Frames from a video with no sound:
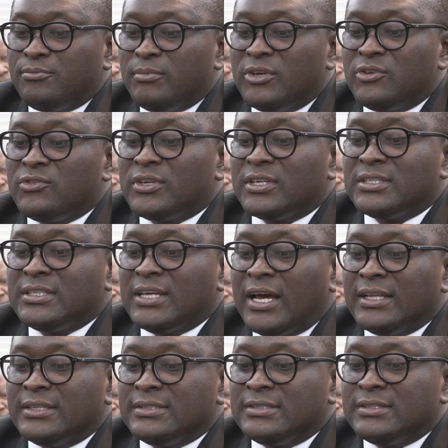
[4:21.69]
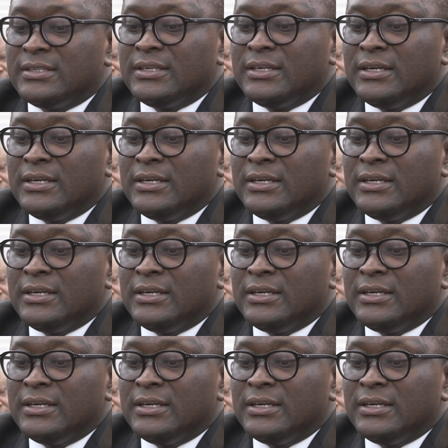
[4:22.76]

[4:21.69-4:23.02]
metric tons